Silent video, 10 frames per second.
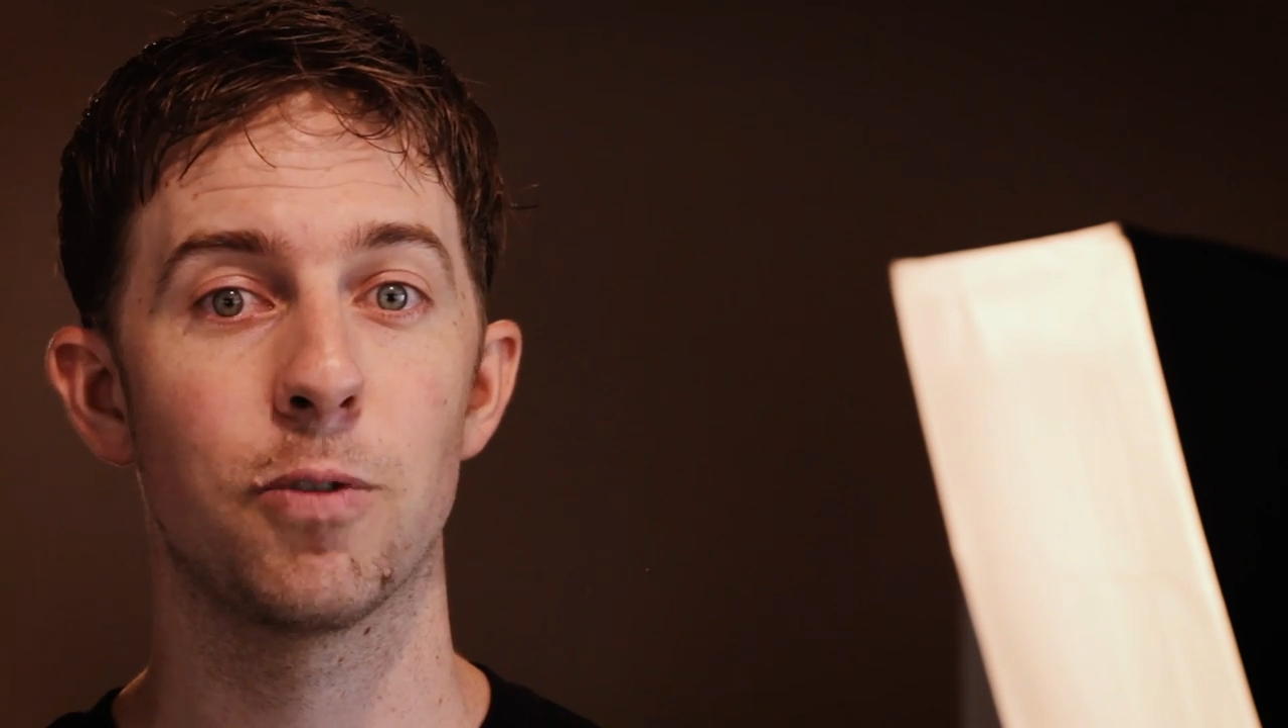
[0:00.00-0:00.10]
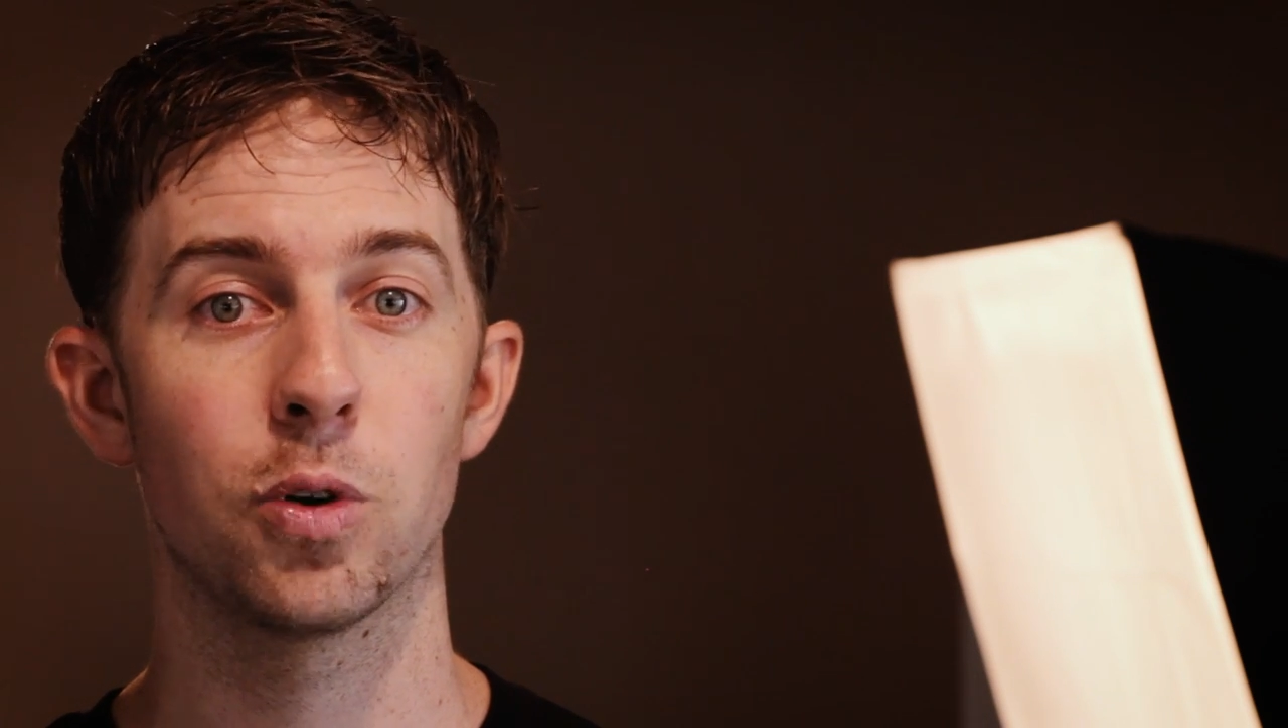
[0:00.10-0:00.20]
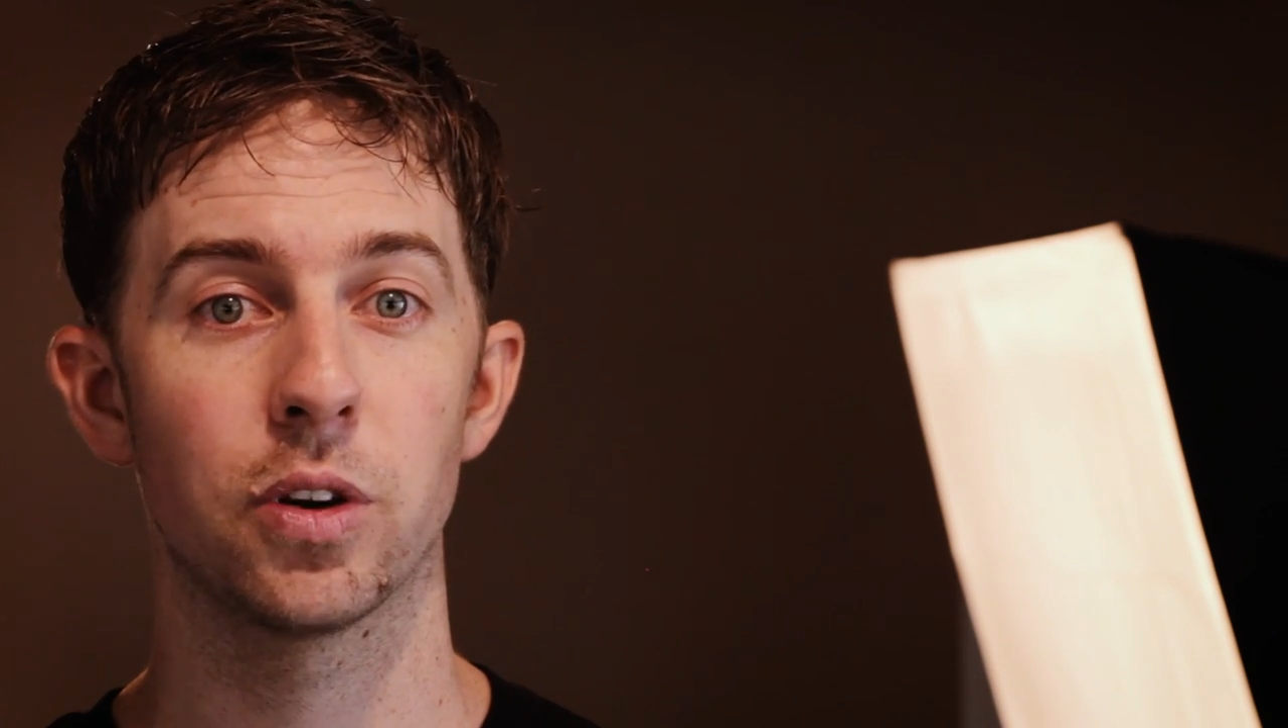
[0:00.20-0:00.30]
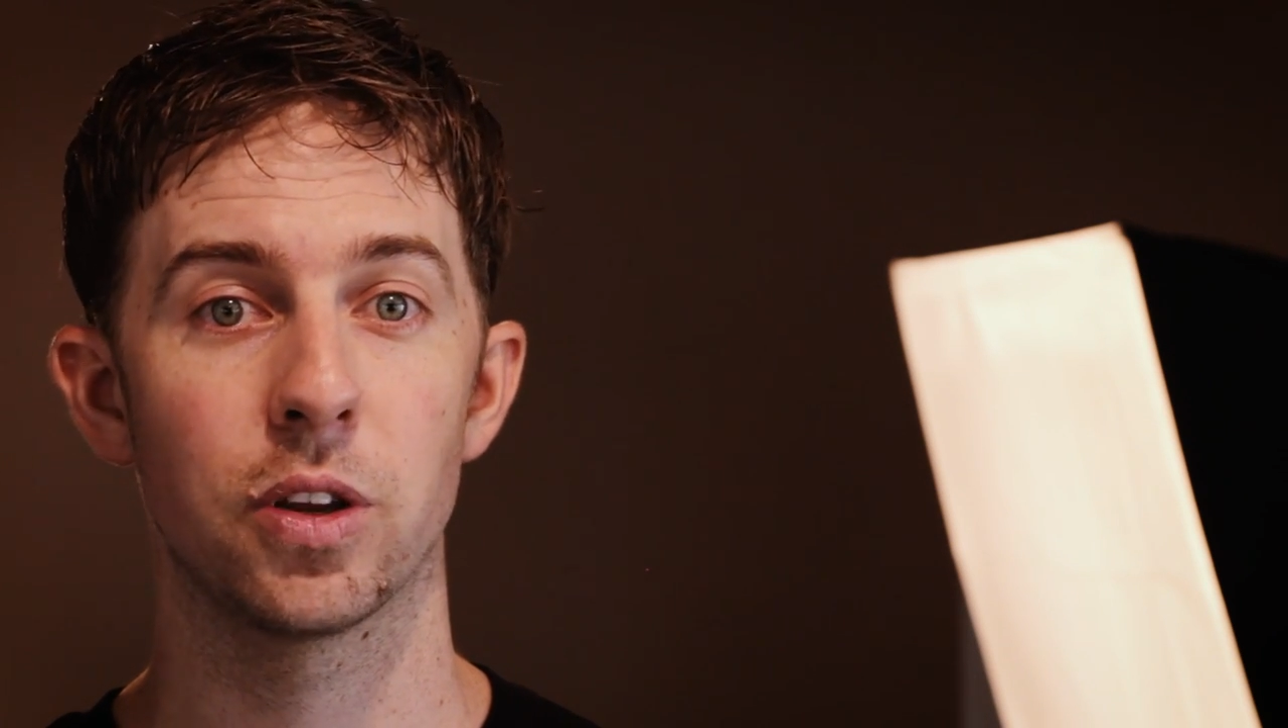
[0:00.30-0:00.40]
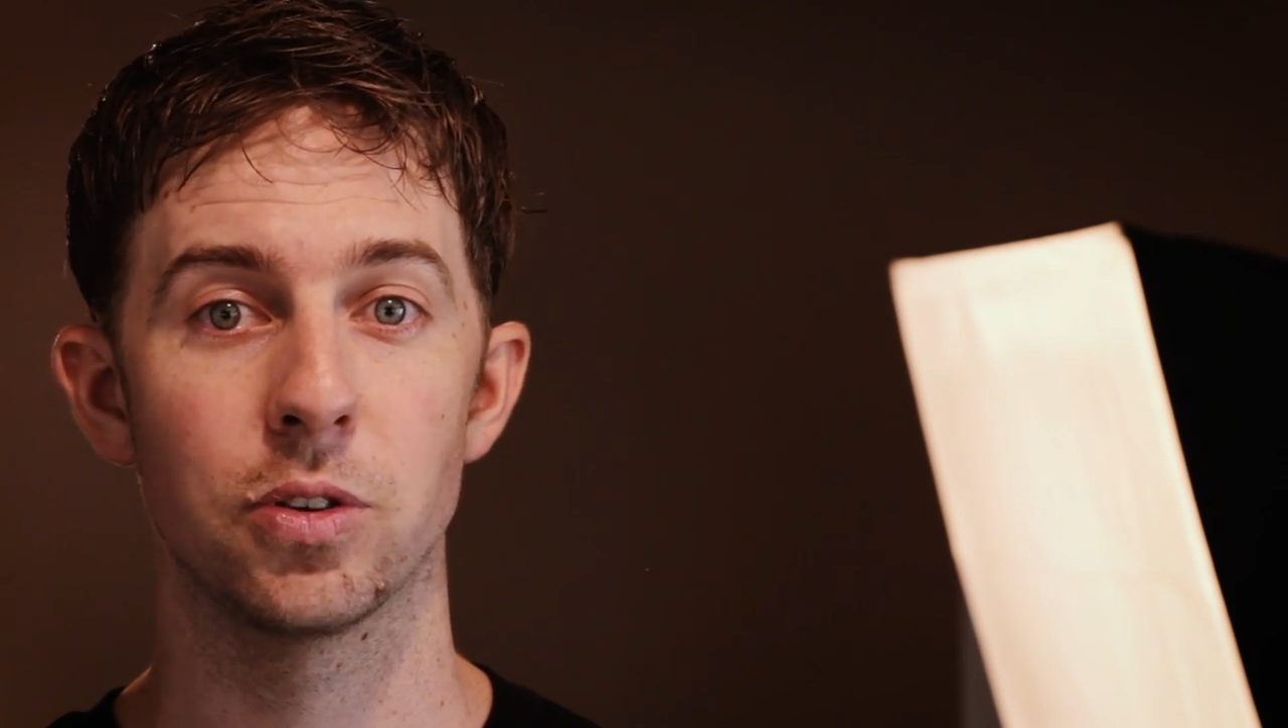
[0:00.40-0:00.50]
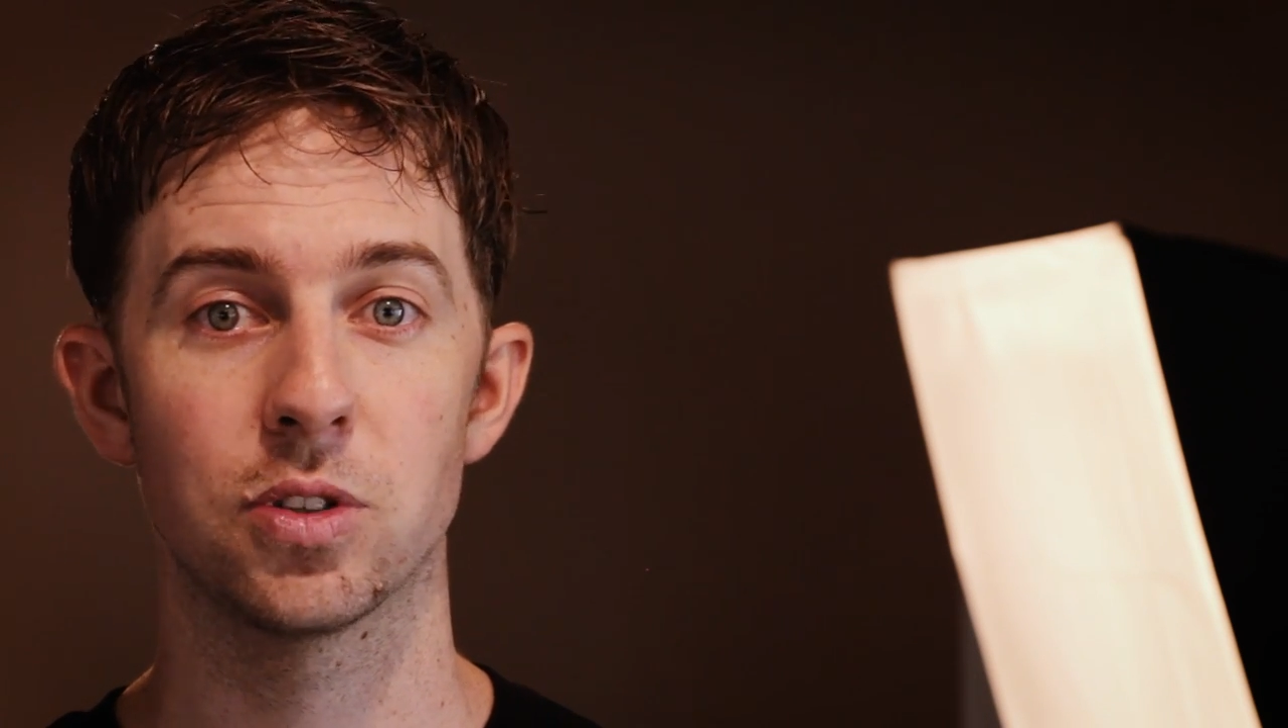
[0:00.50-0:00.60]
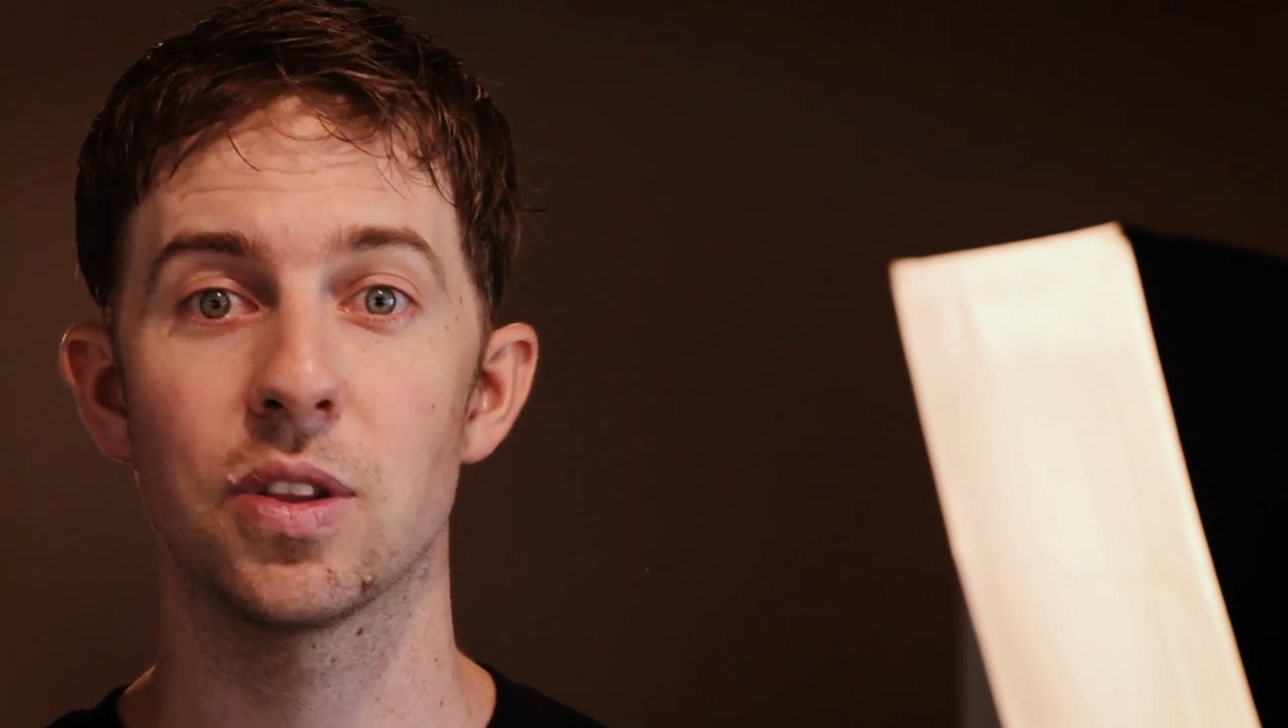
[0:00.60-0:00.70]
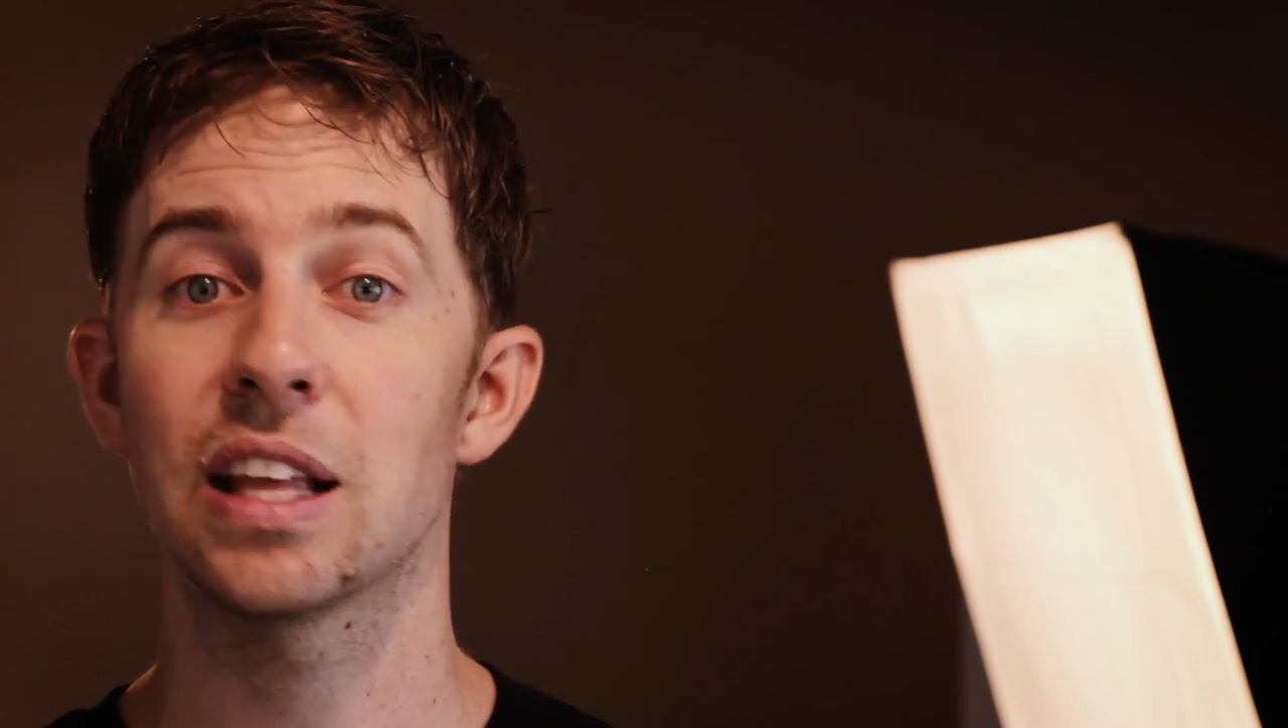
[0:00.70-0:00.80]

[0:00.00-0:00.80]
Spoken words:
for you so